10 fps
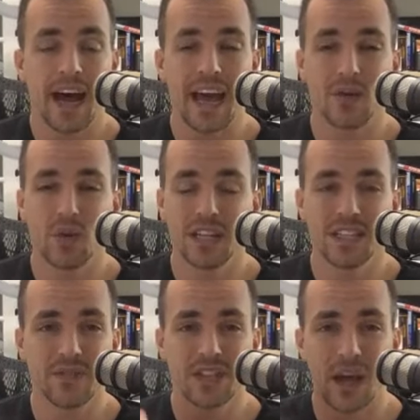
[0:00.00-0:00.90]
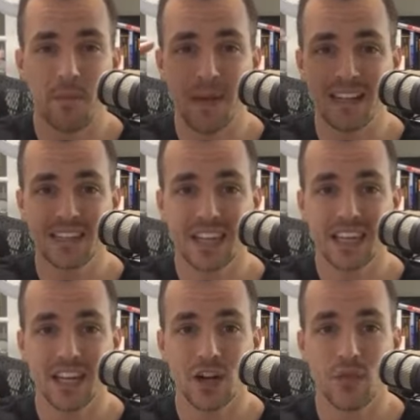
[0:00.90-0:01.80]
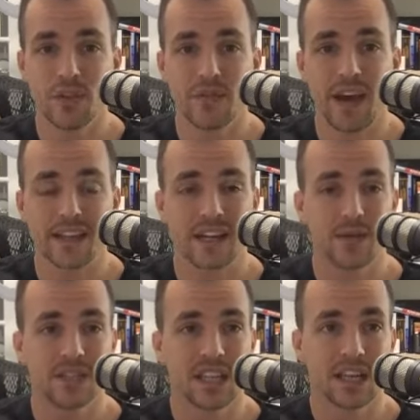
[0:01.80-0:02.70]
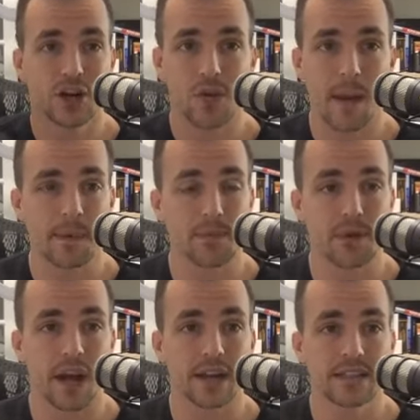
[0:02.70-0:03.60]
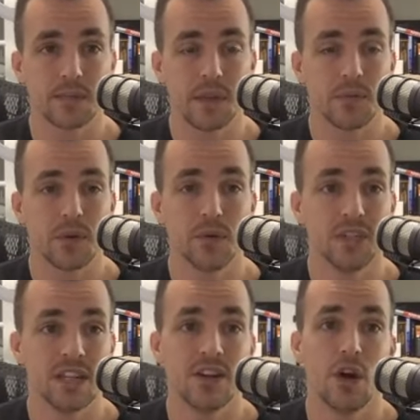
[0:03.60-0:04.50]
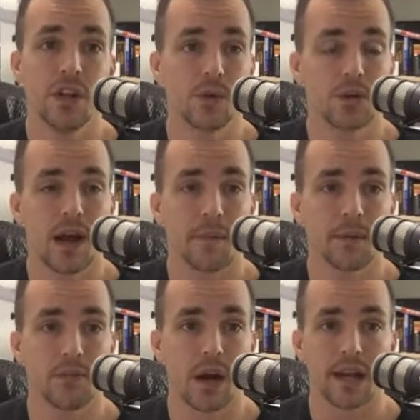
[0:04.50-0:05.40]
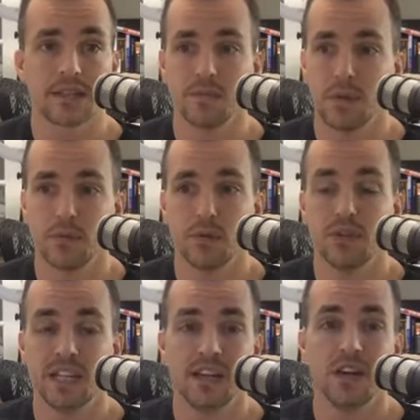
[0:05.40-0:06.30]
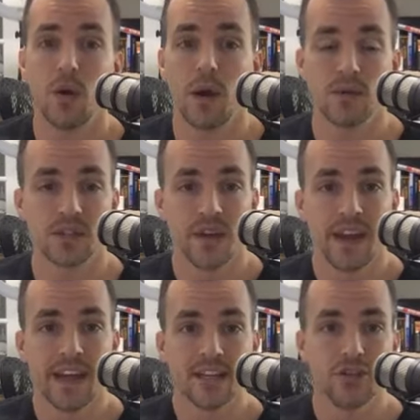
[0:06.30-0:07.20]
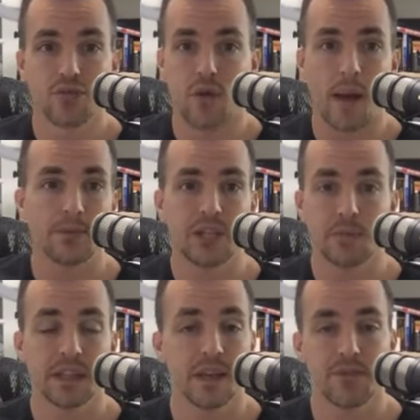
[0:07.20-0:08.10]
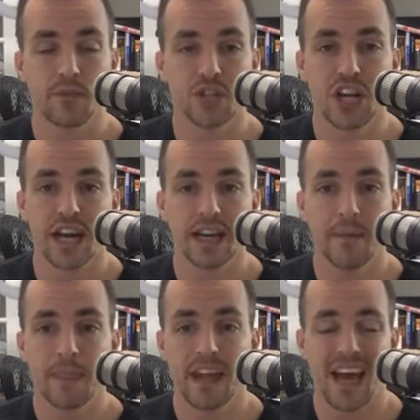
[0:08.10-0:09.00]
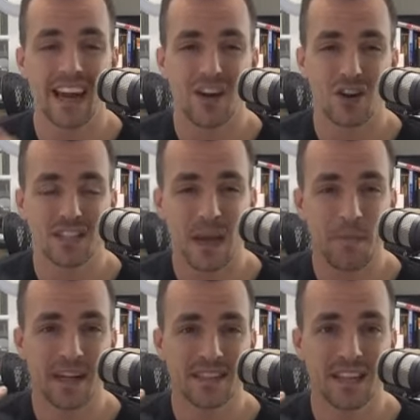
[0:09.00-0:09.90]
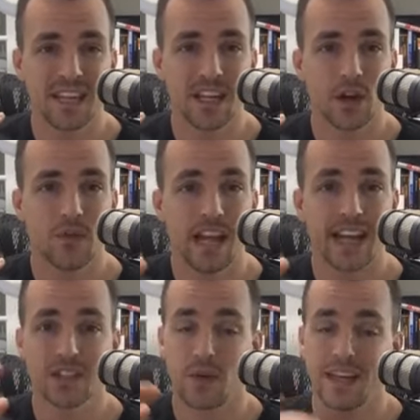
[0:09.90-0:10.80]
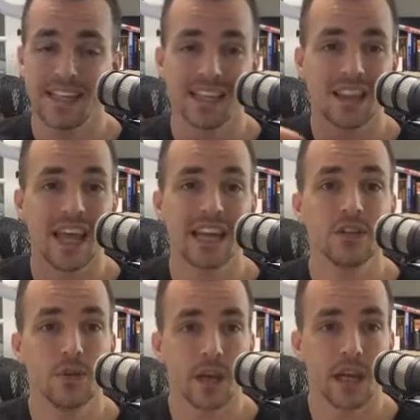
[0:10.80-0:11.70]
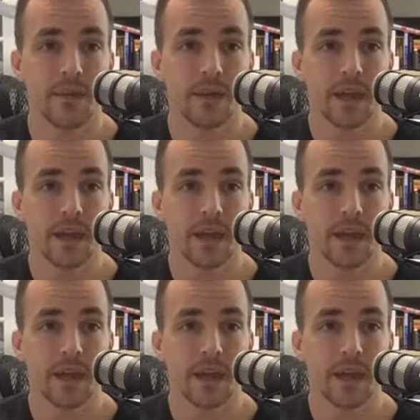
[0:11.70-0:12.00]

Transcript: I had a really tough time mentally getting over the fact that I was selling crappy products to people who didn't know they were crappy products and people who didn't know I was drop shipping them from China. I had a hard time mentally getting over that, so I didn't like doing it.